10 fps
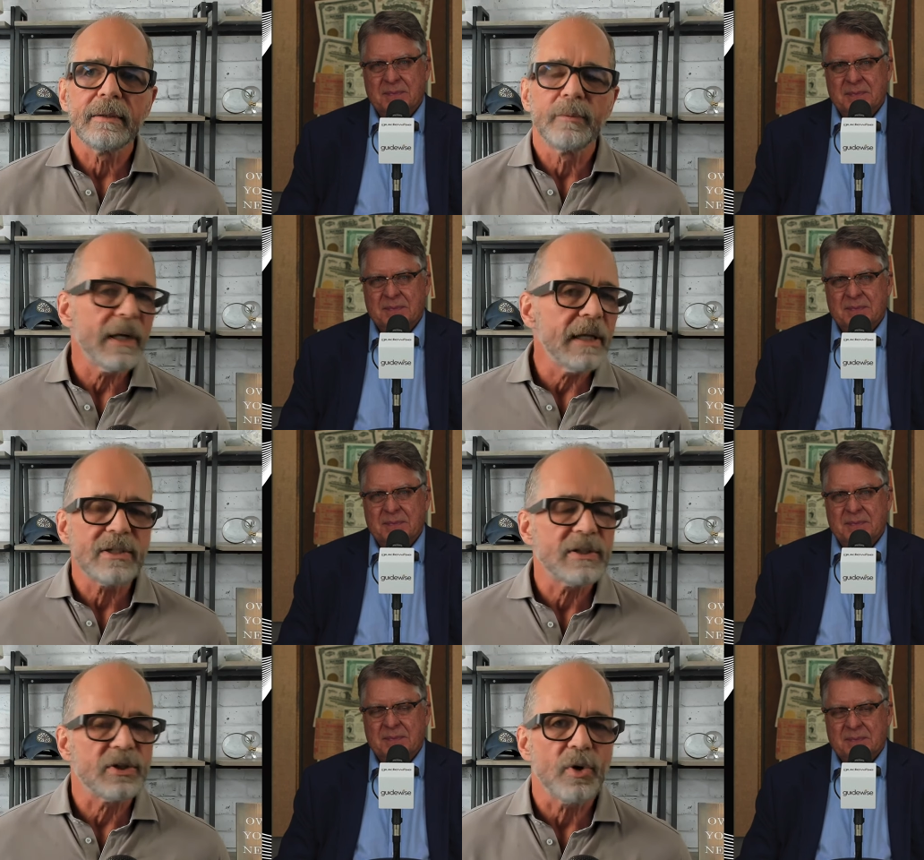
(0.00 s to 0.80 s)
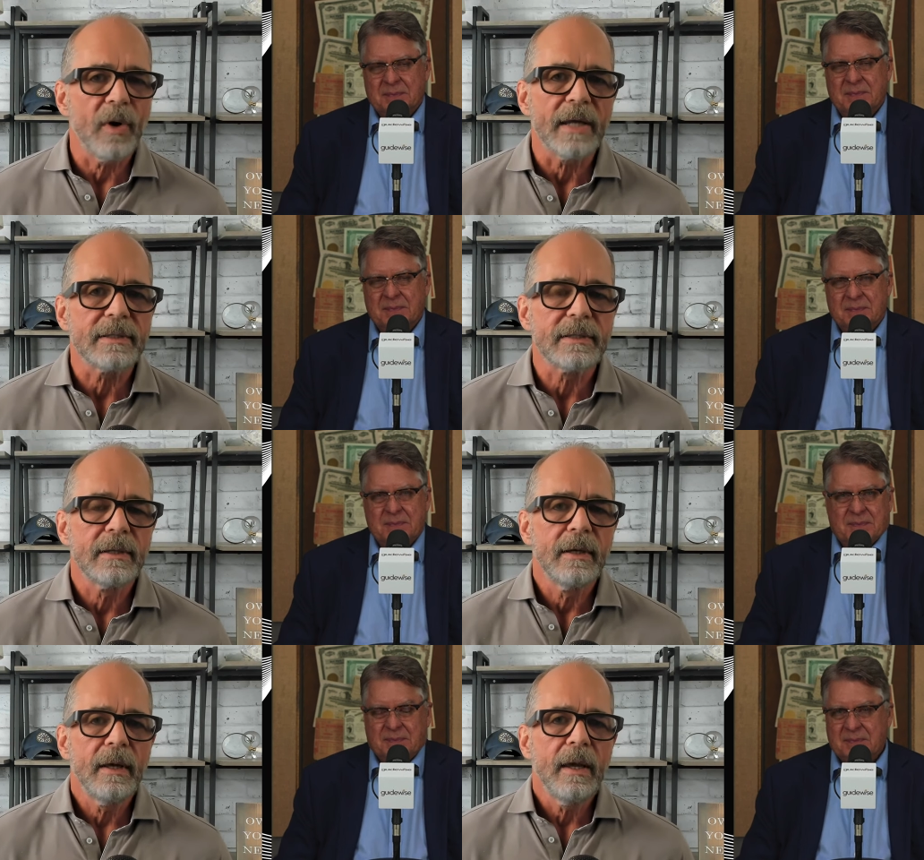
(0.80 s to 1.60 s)
Speaker 1: really just a choice.
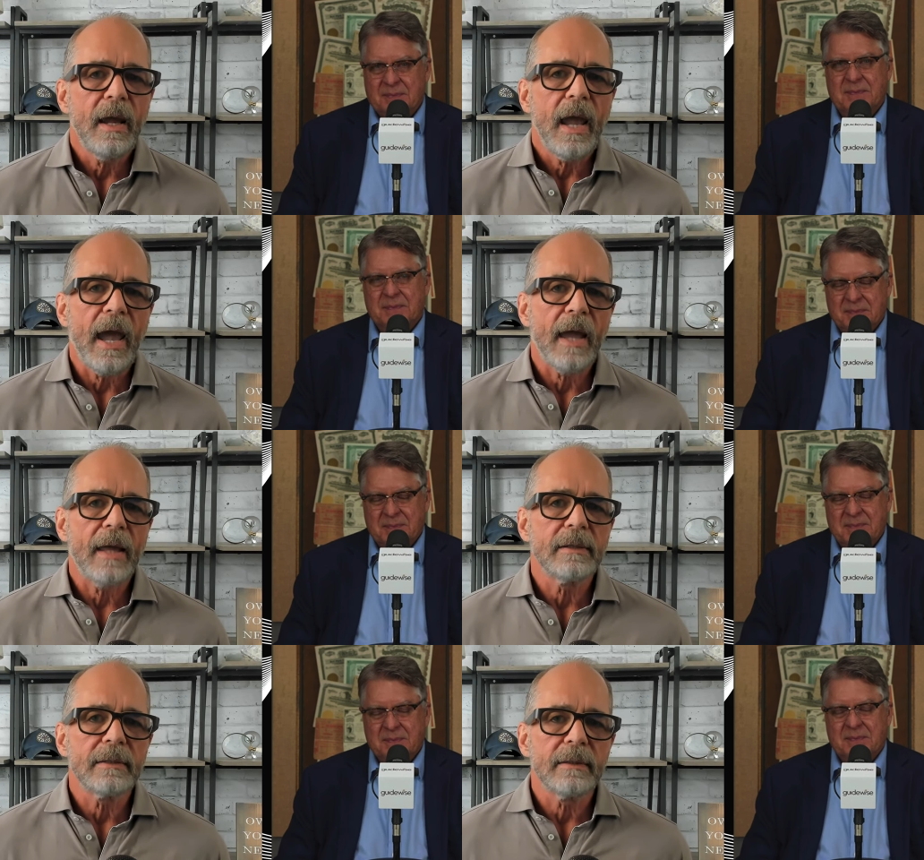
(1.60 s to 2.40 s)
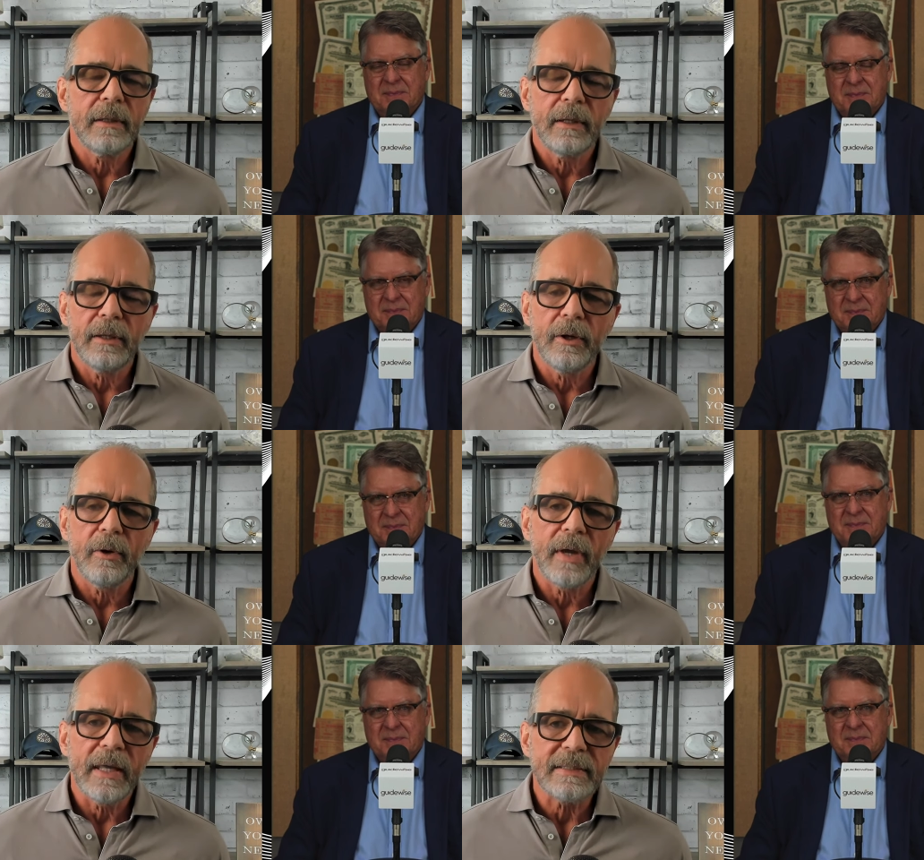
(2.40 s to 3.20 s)
And, you
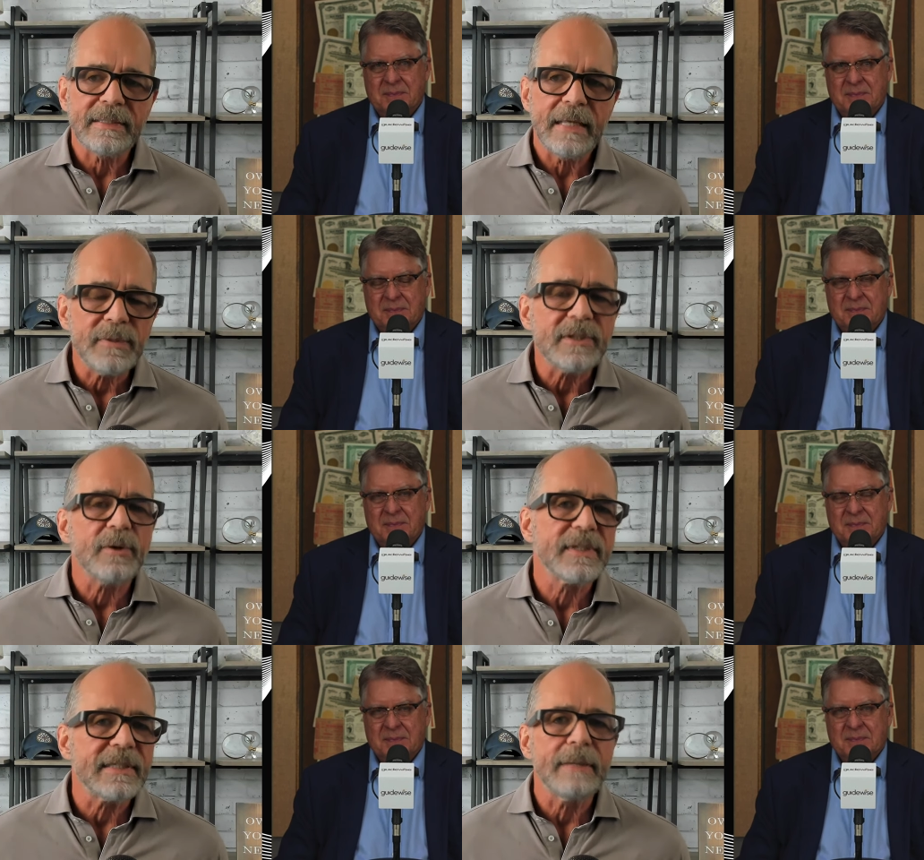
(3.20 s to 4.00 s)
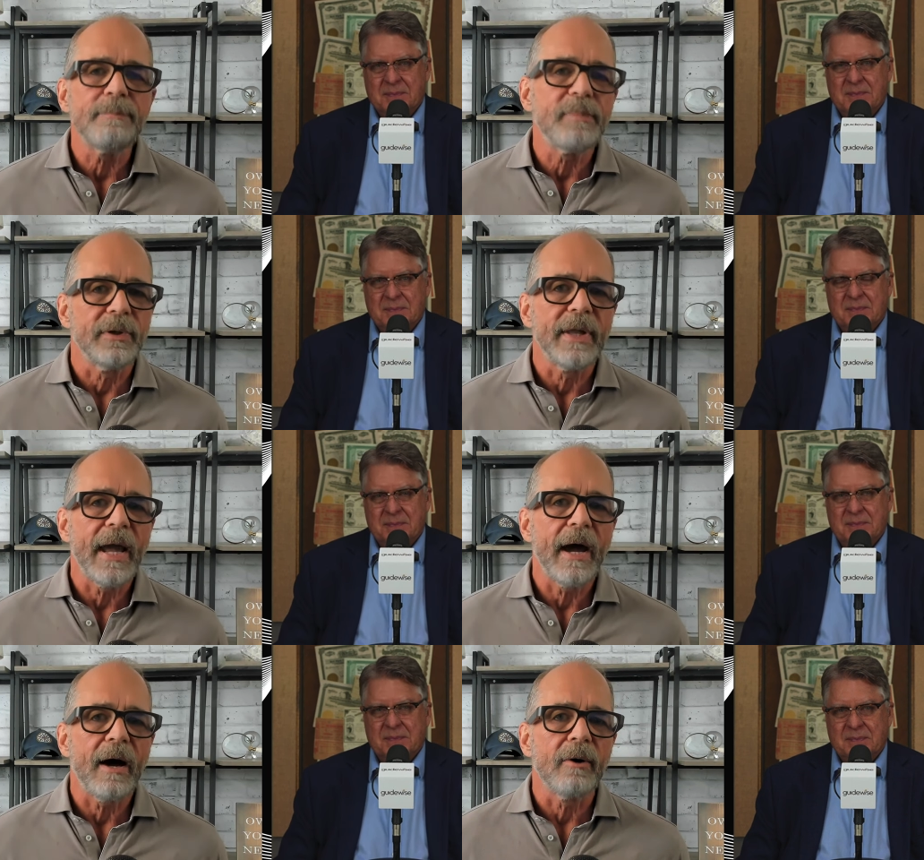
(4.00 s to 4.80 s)
know, it seems so simple
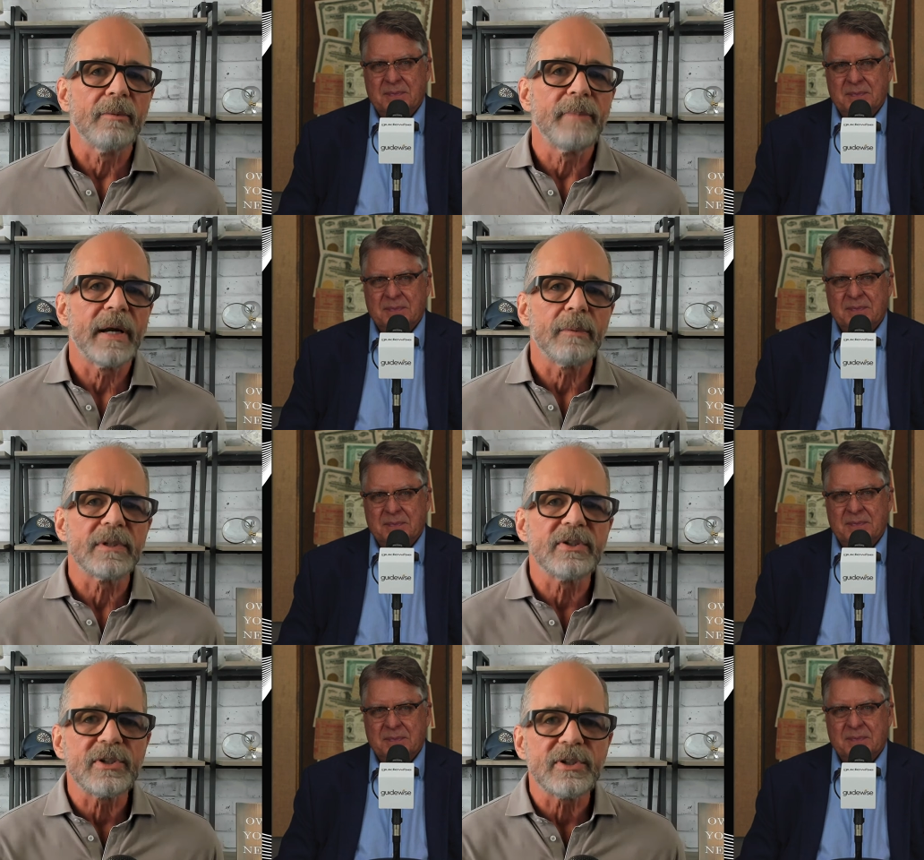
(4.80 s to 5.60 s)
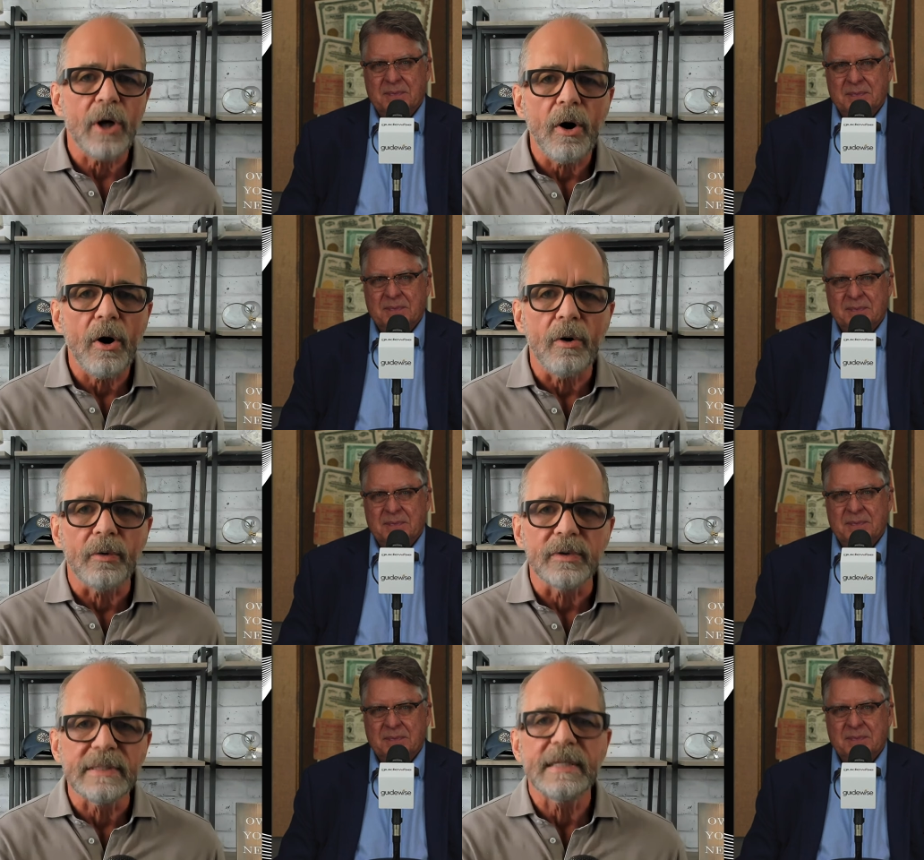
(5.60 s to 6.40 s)
now, but it was
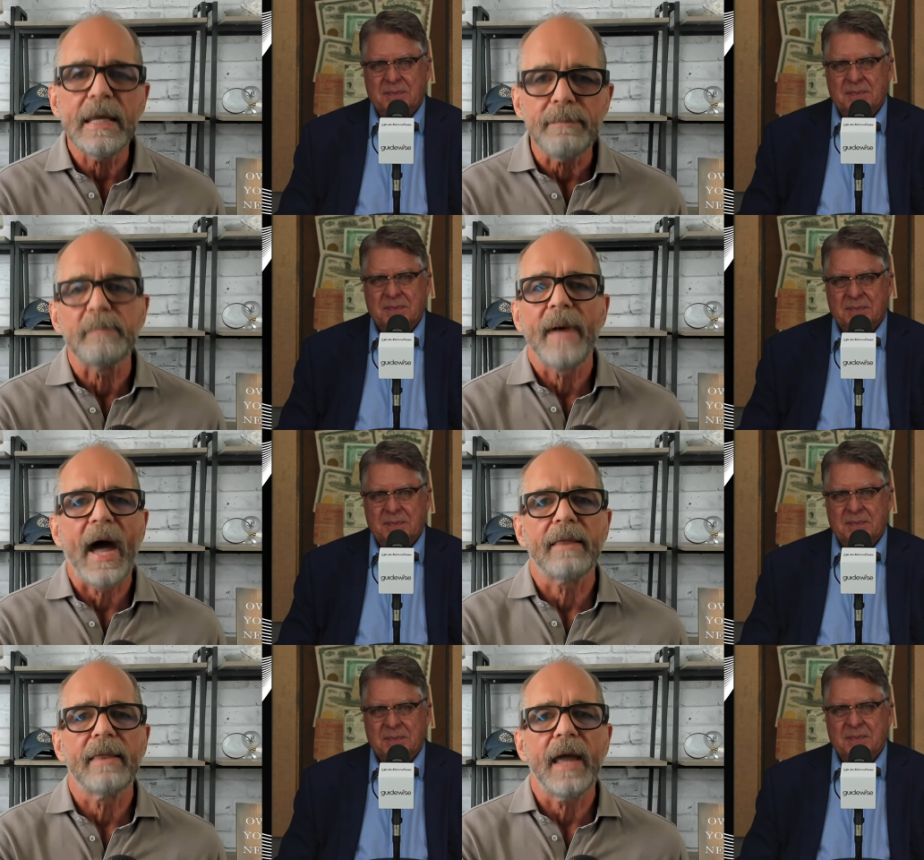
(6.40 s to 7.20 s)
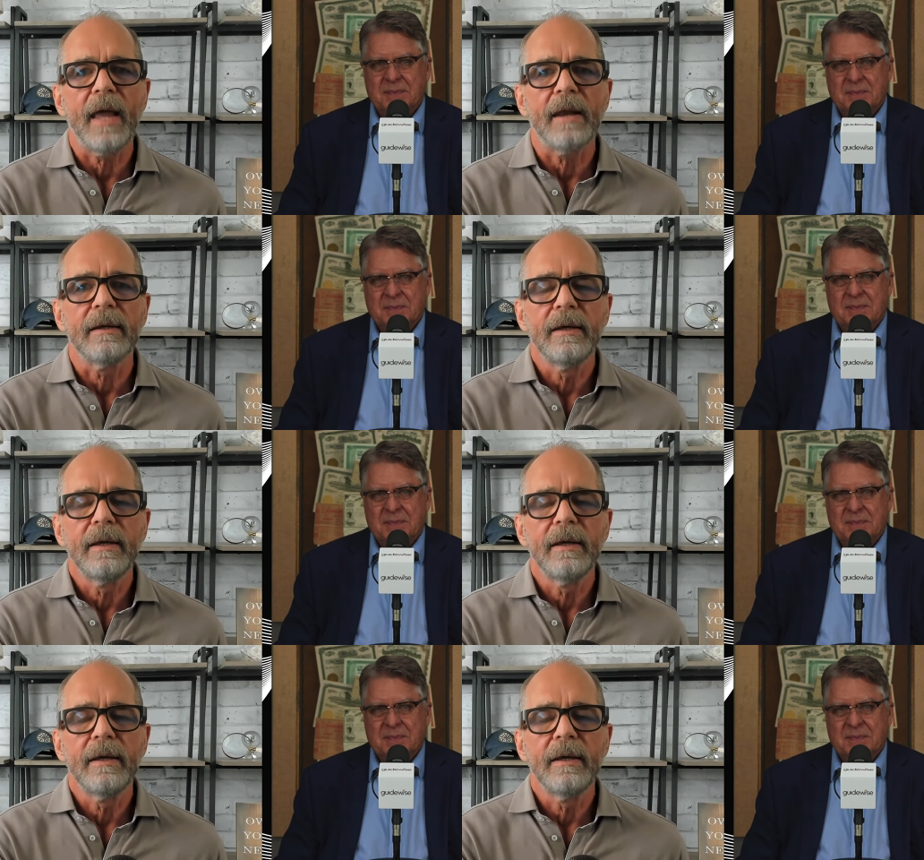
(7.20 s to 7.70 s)
so deep back then.